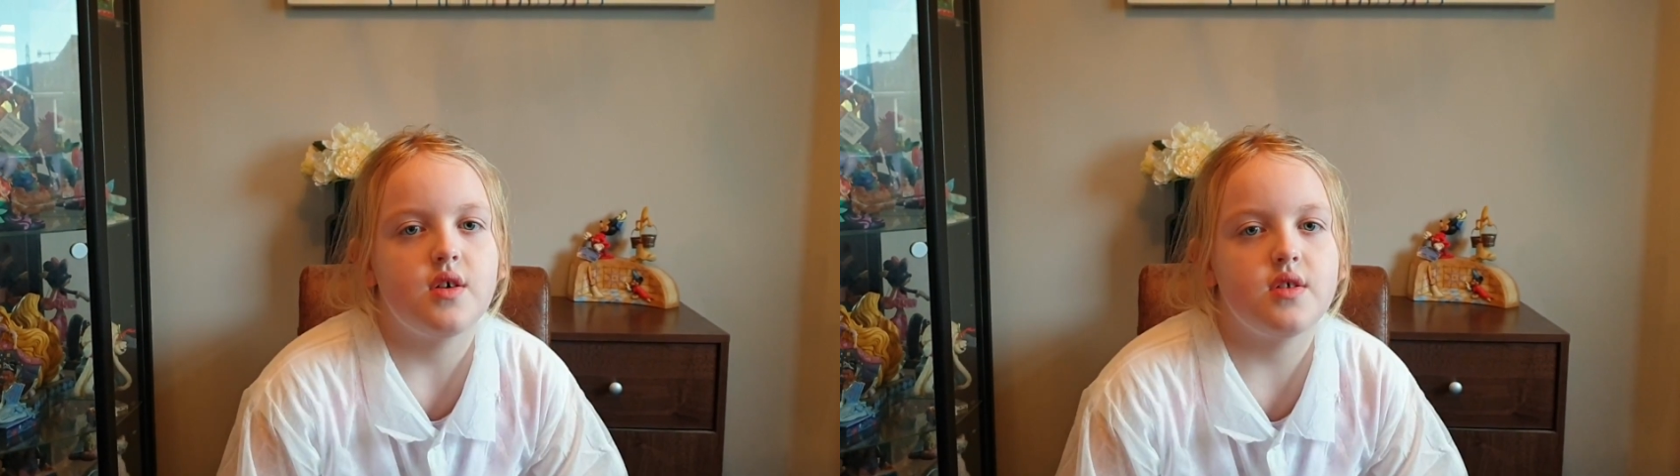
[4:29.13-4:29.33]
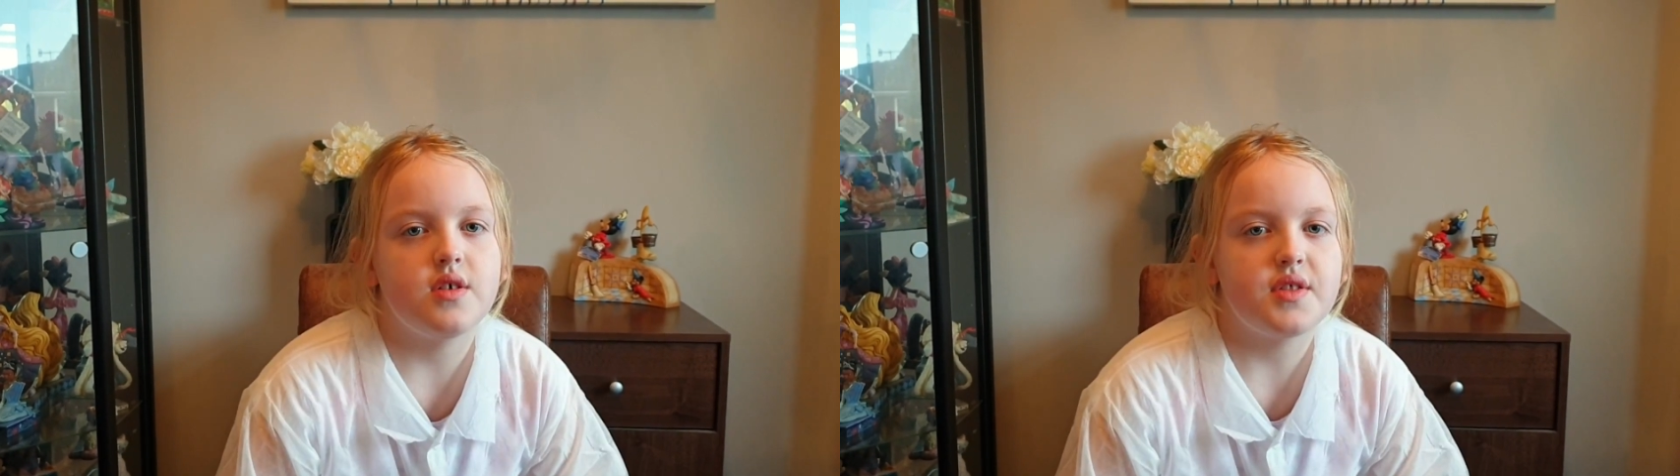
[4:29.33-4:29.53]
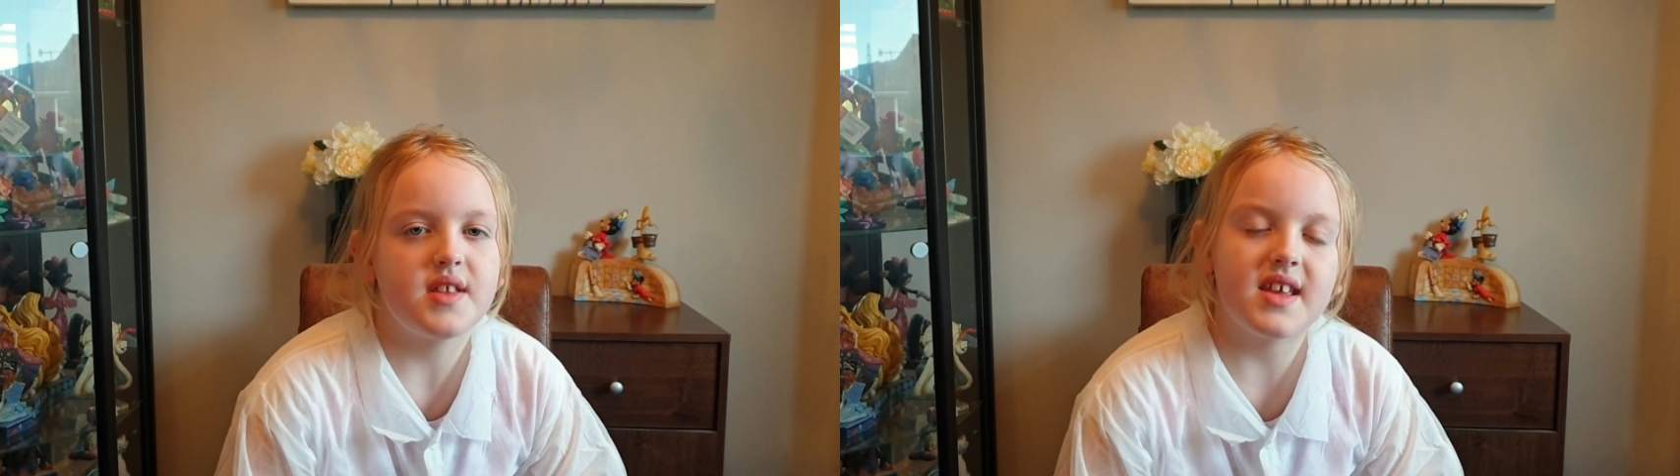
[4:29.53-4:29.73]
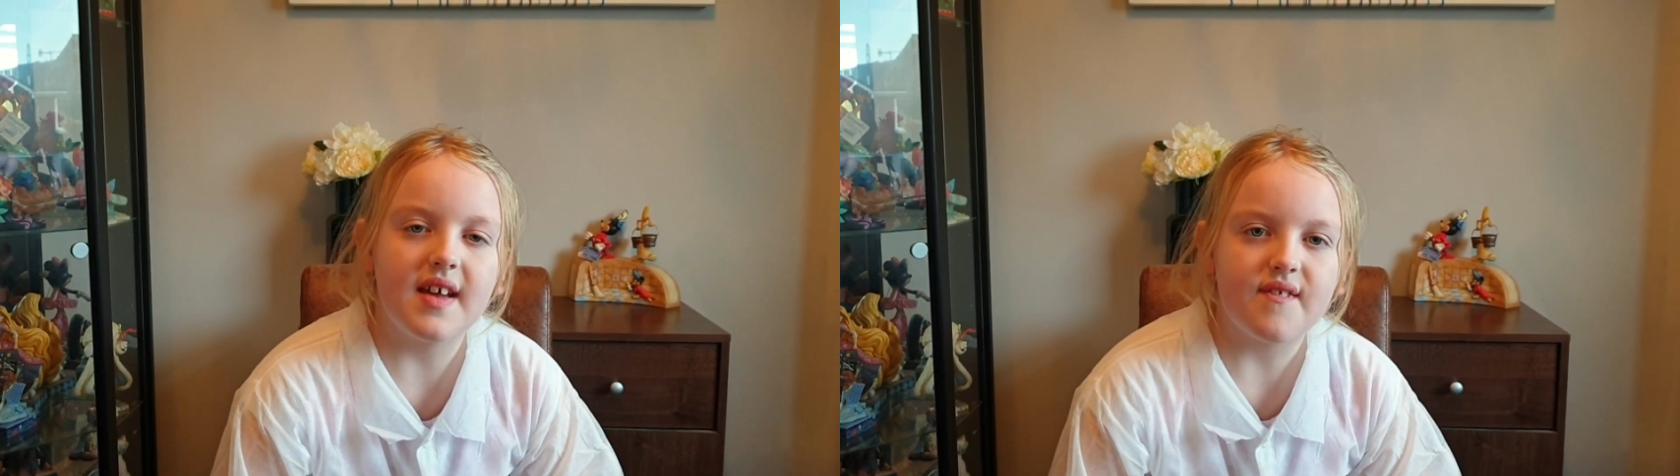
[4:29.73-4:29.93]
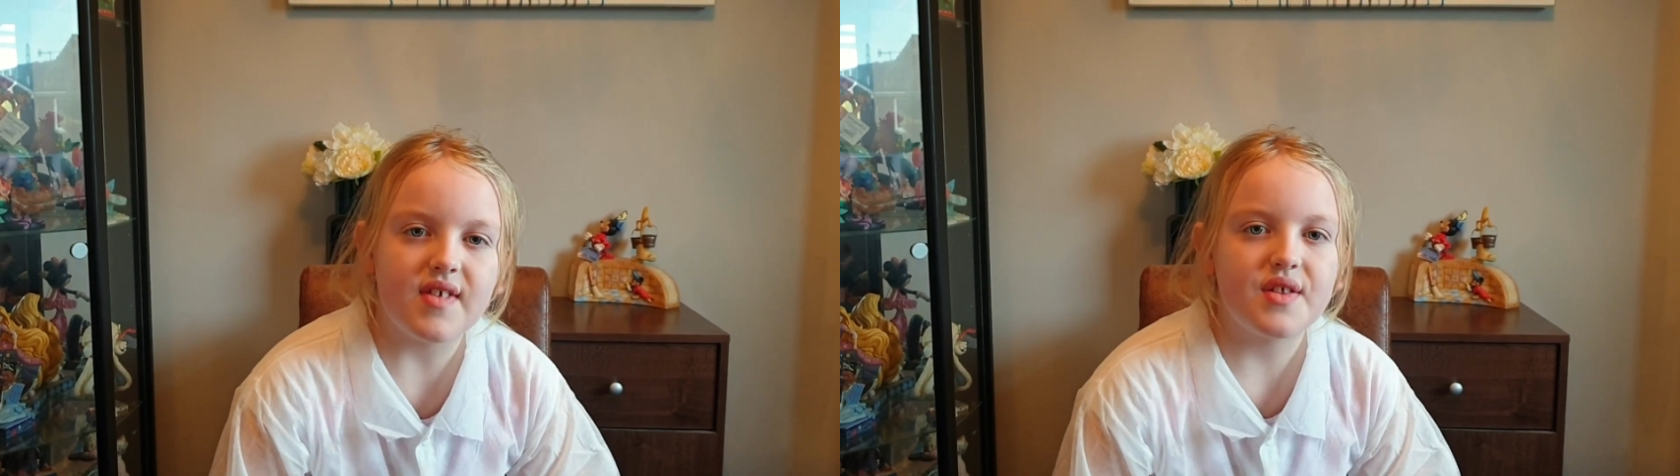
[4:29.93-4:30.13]
or just to
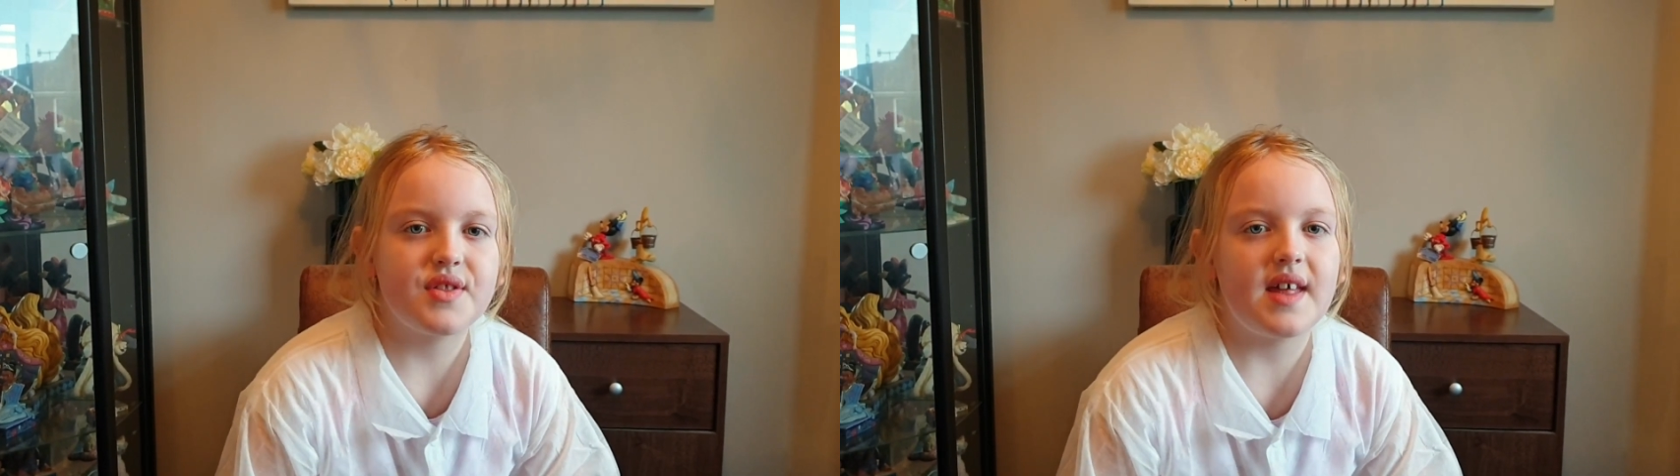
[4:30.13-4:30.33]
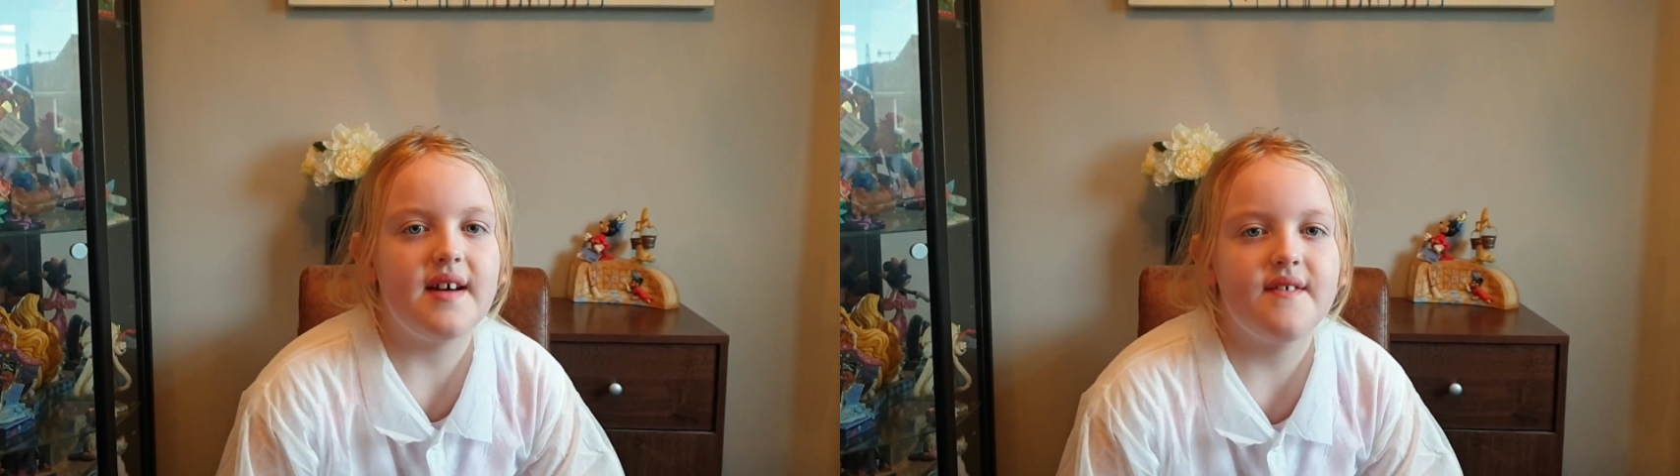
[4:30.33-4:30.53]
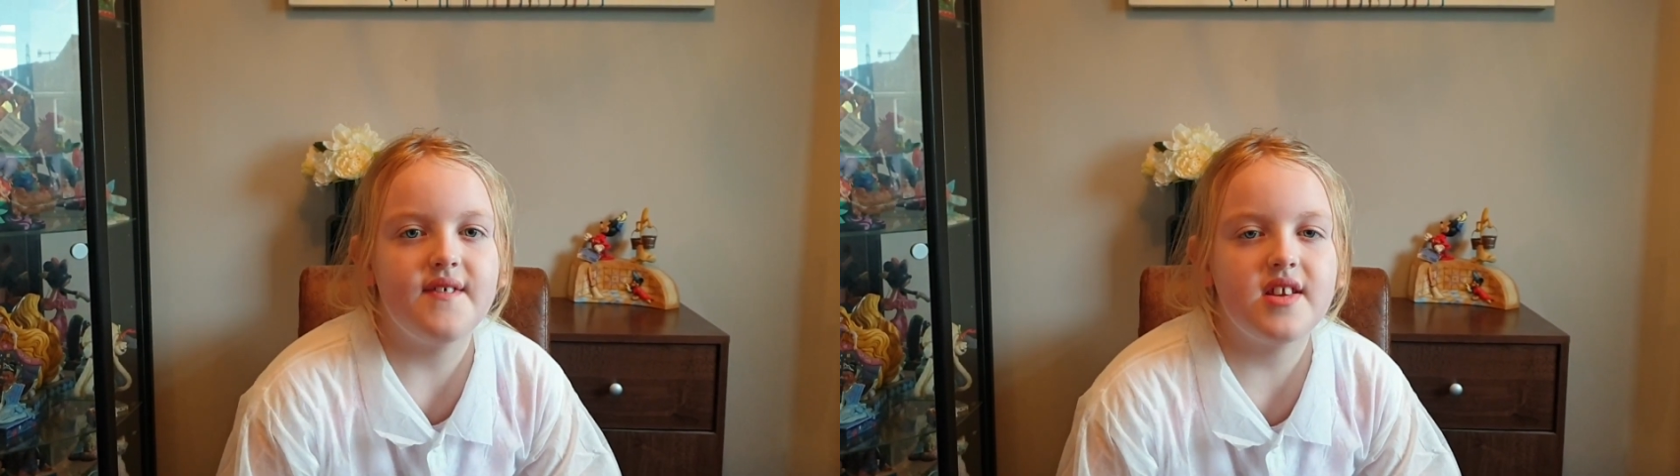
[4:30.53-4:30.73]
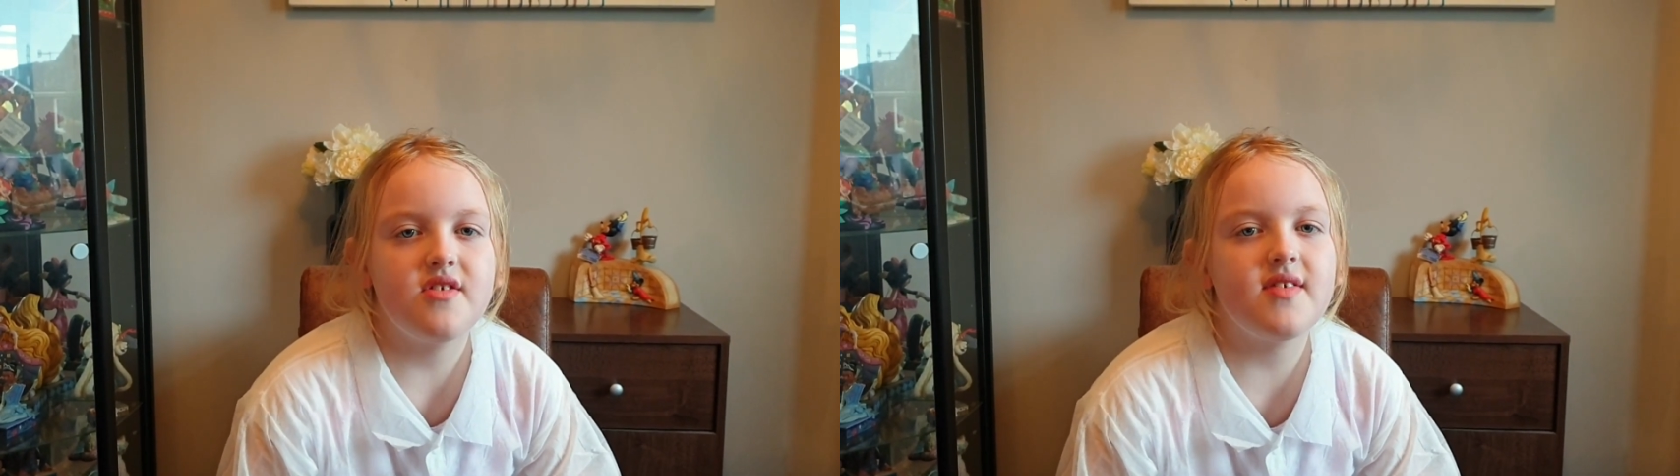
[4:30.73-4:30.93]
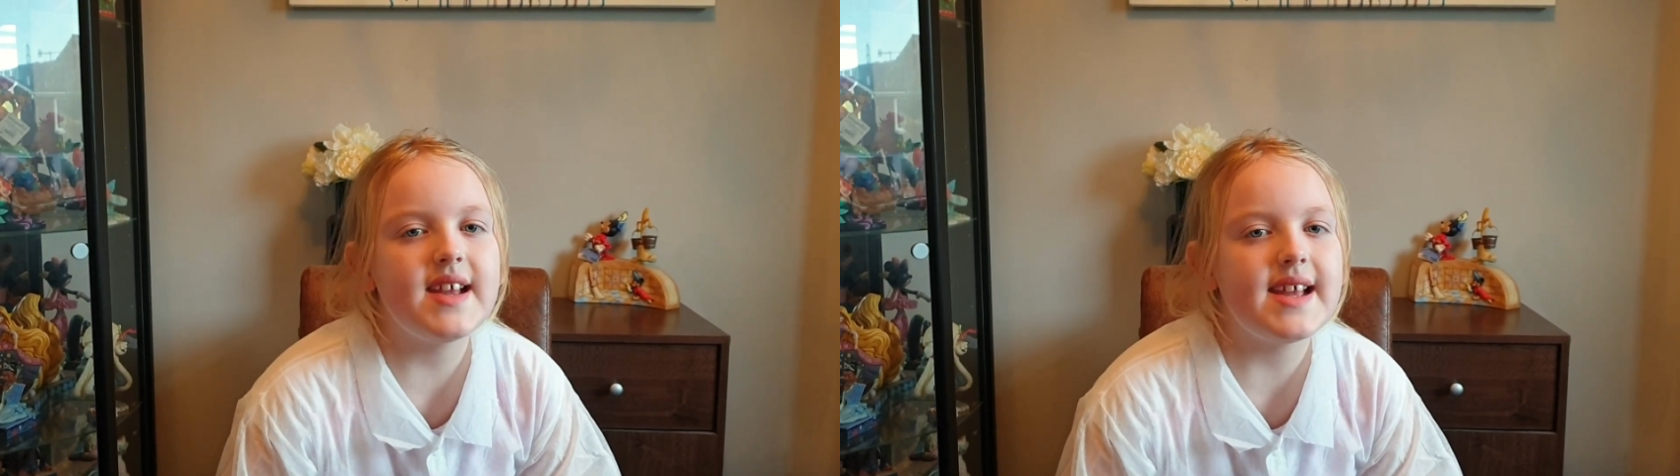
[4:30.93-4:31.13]
give yourself a
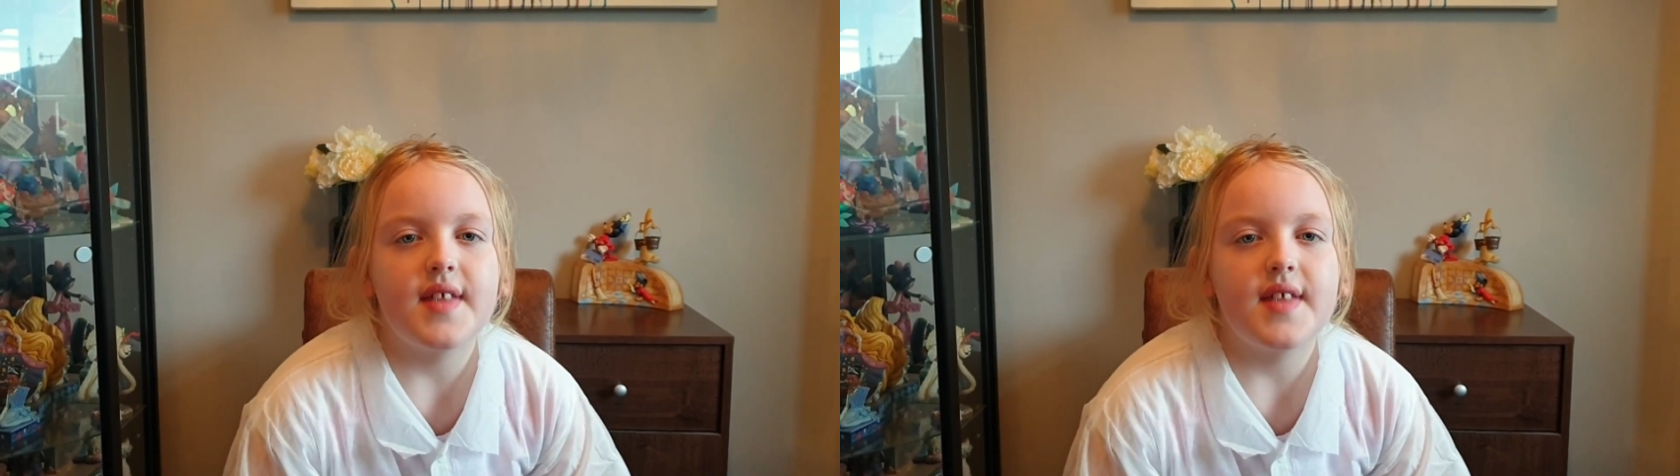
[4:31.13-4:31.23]
treat.